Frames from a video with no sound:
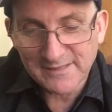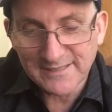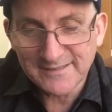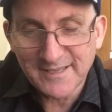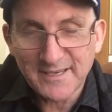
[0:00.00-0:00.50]

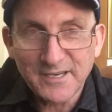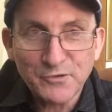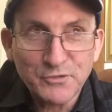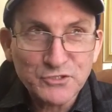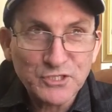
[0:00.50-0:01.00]
Let's get
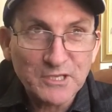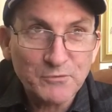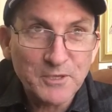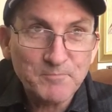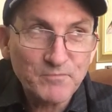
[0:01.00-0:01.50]
into it, shall
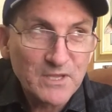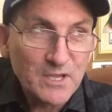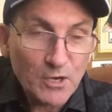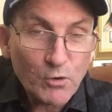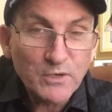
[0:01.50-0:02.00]
we?
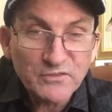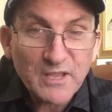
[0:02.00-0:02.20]
Always